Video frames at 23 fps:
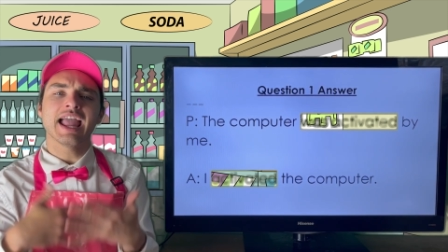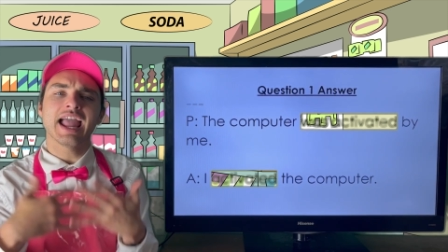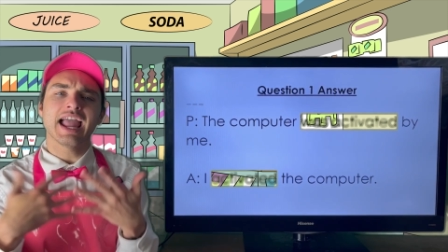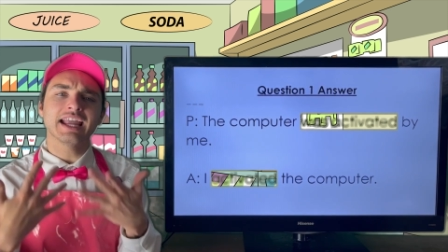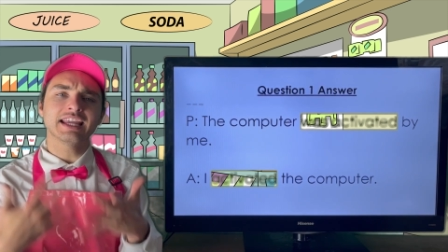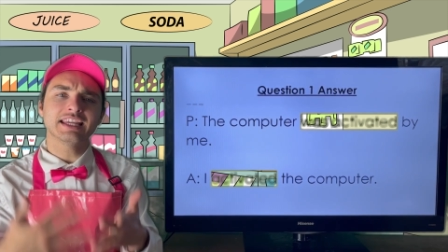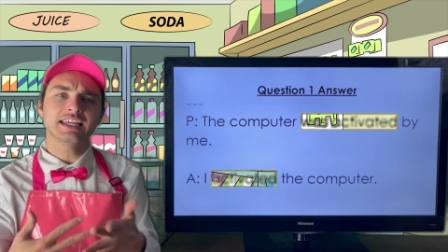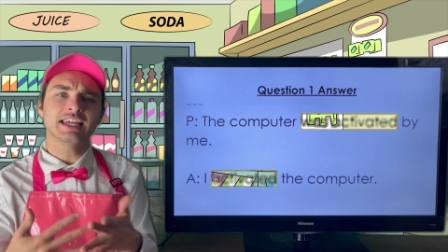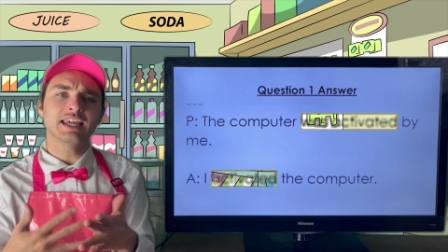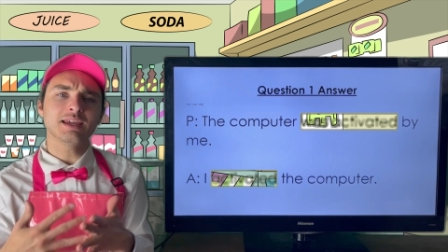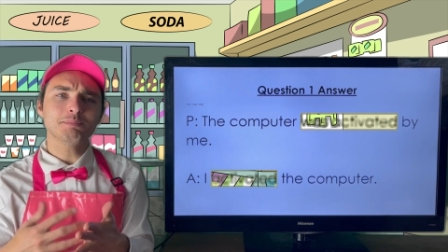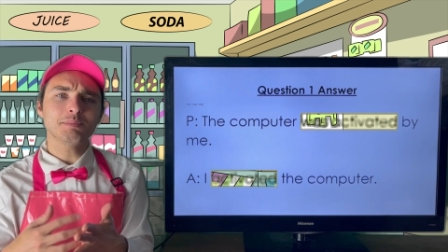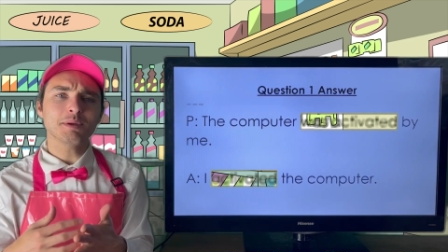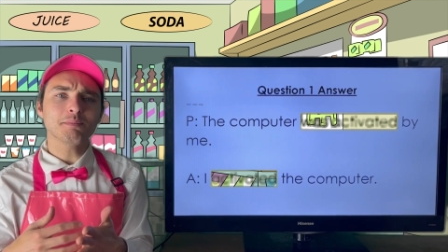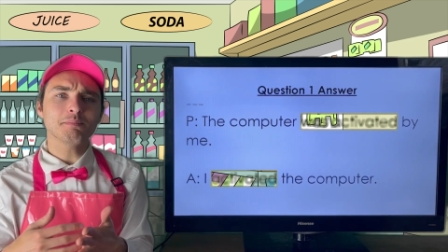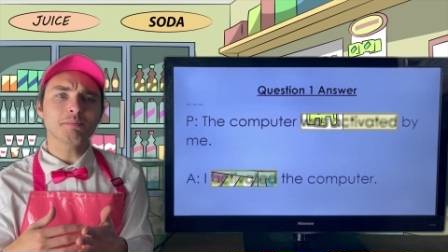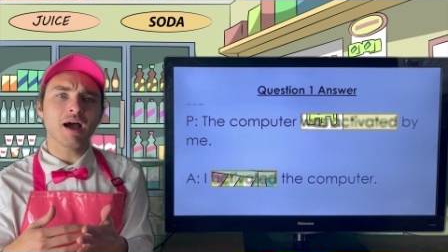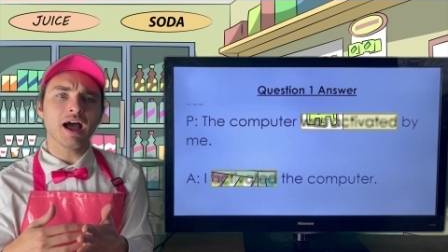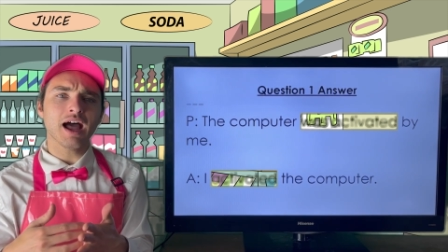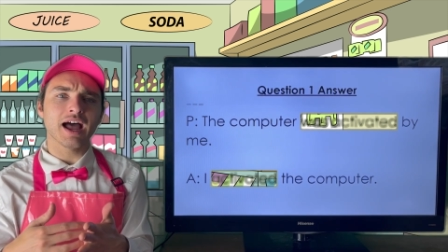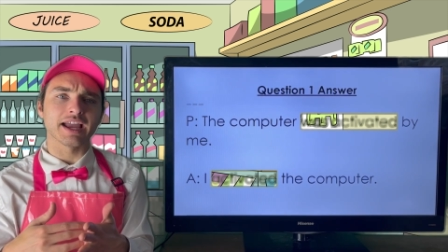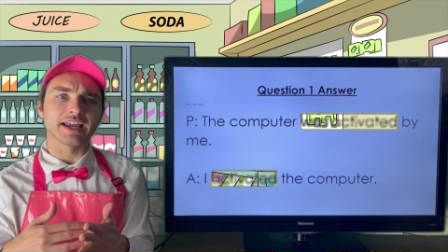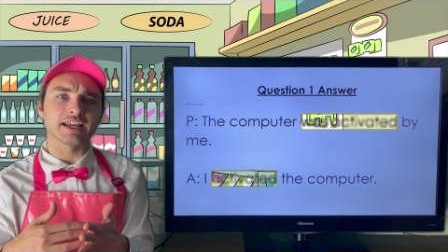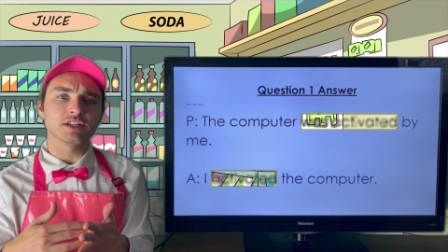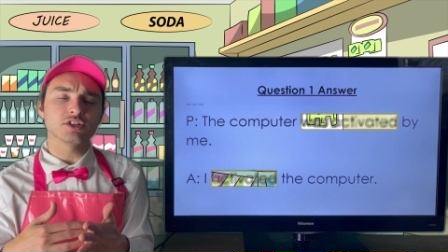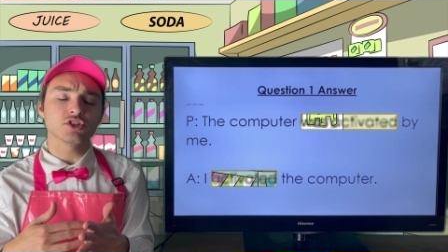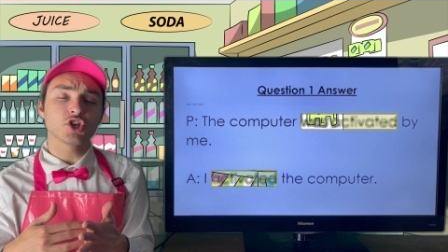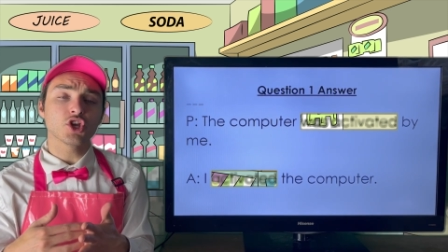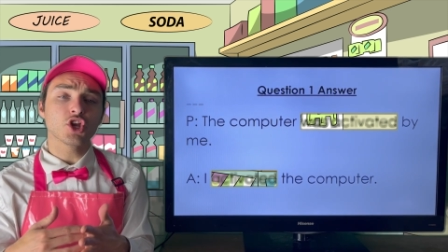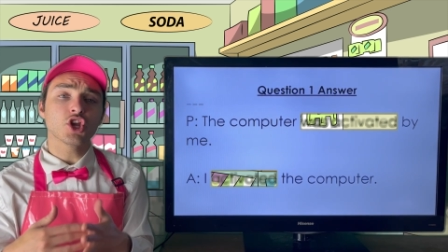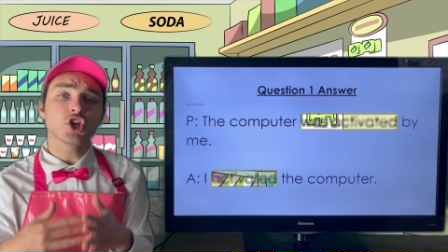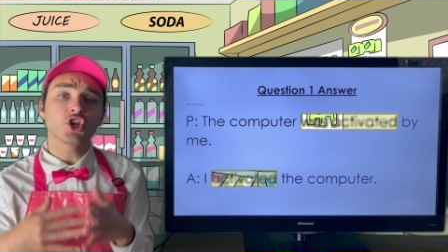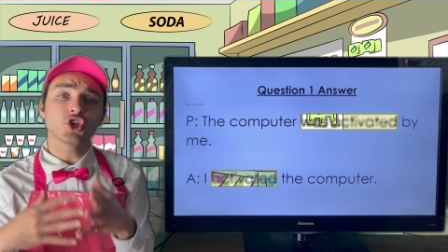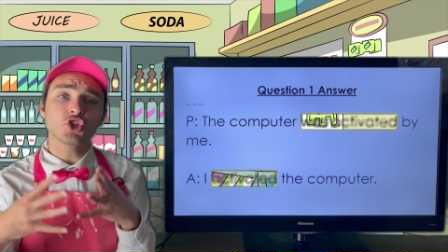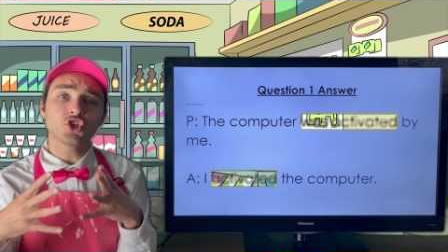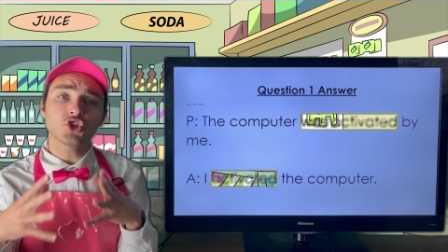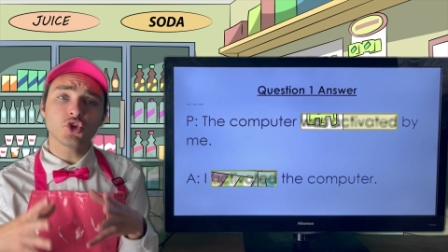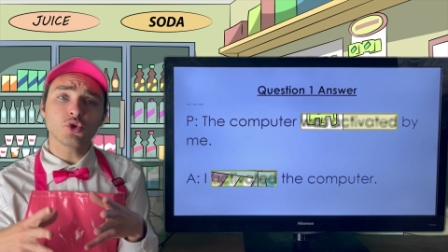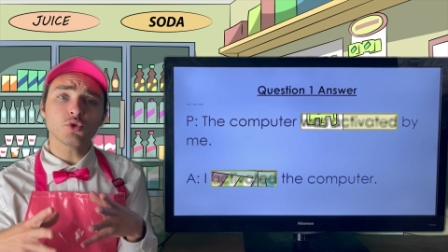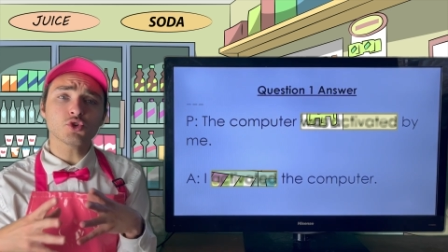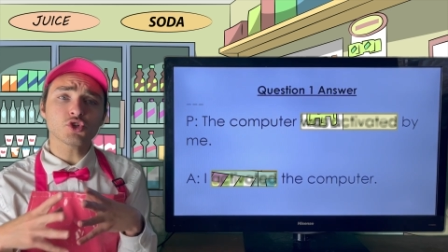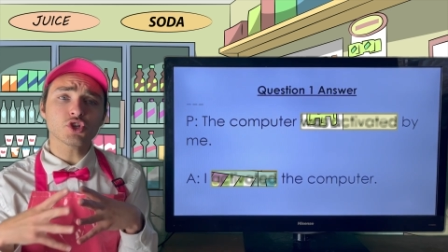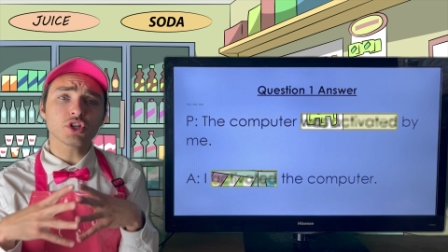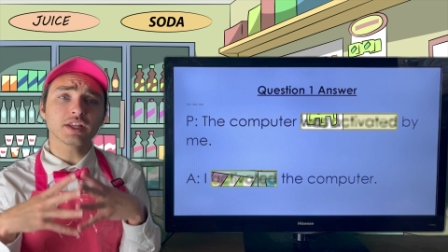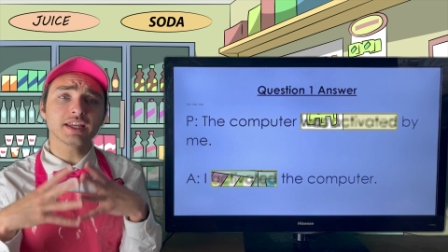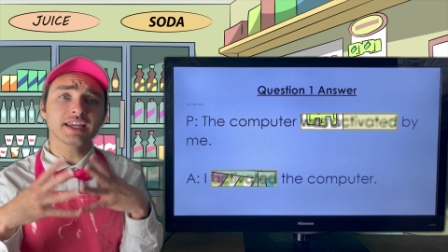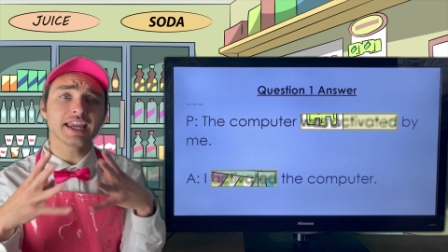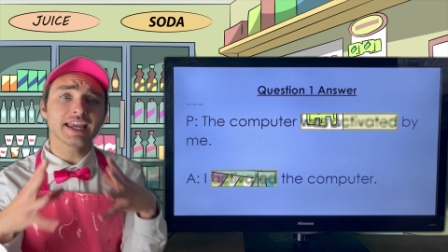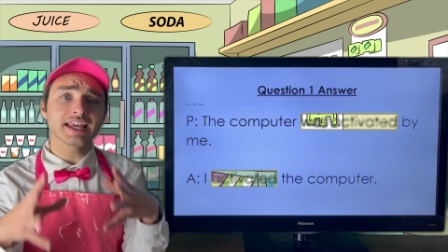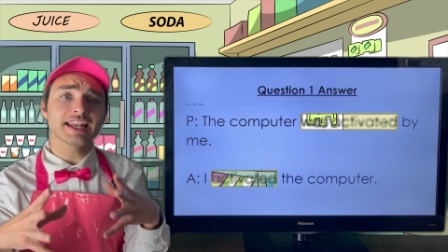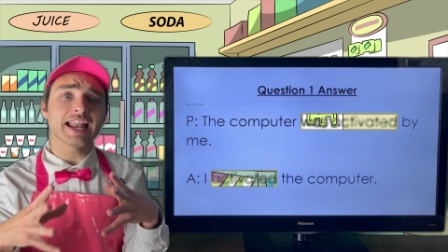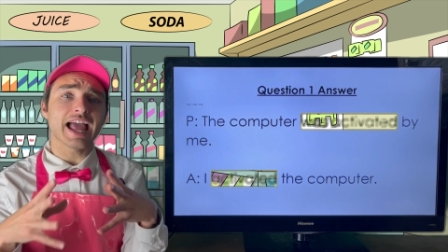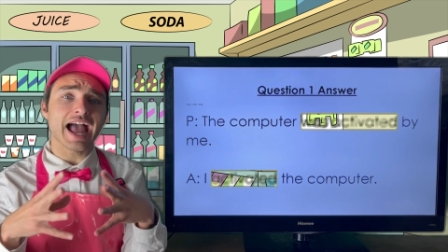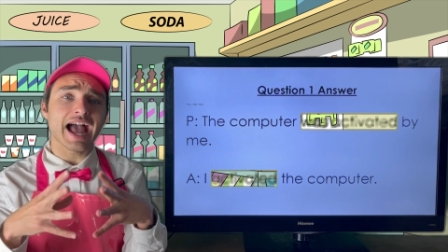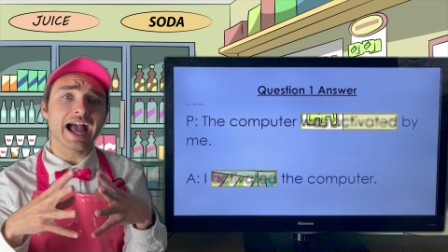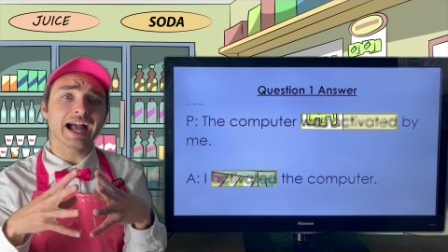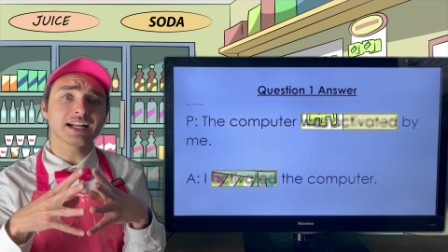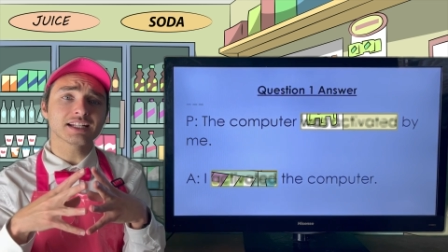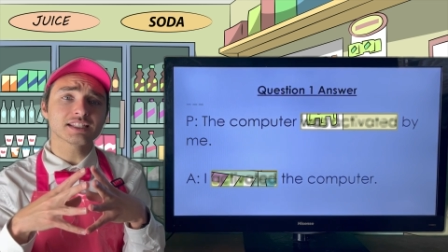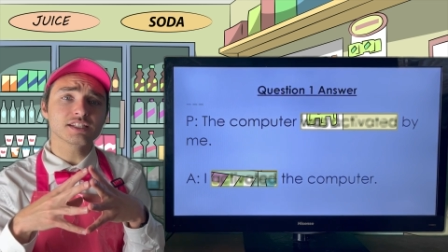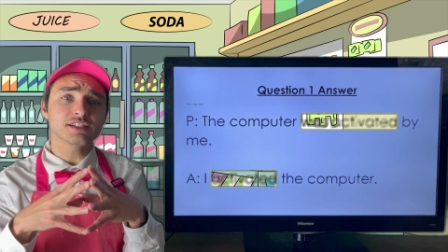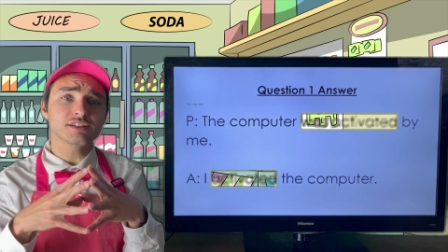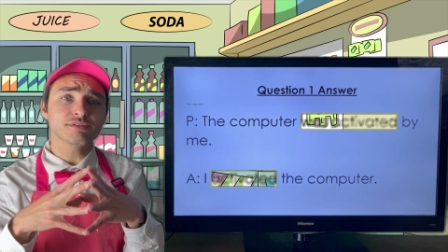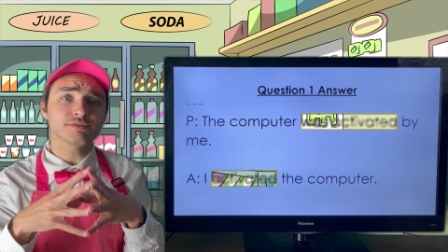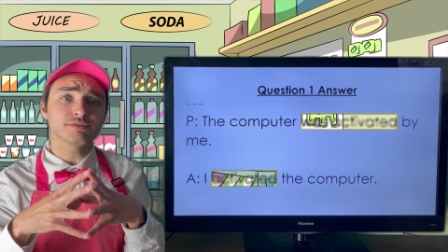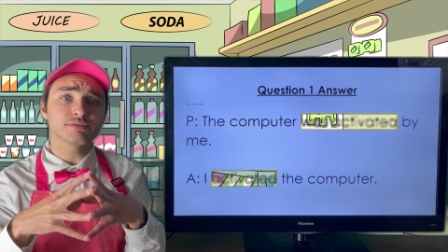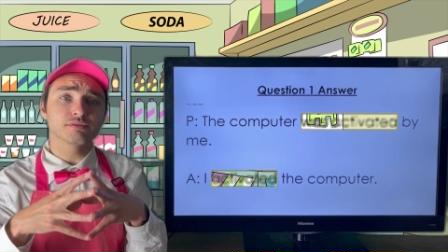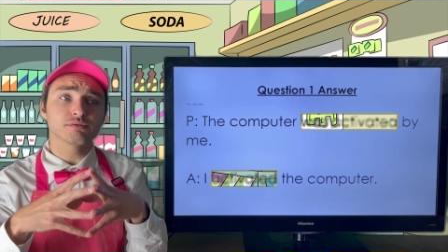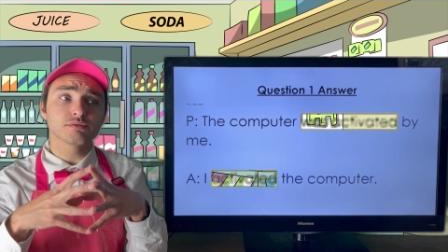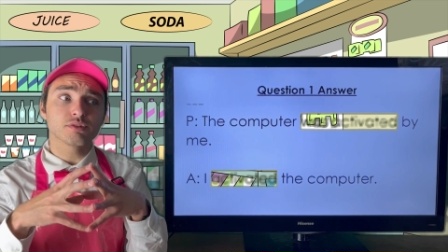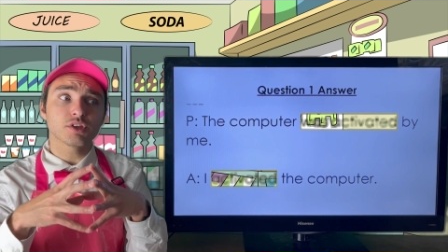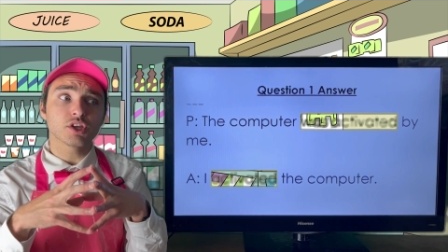And keep in mind, usually in active,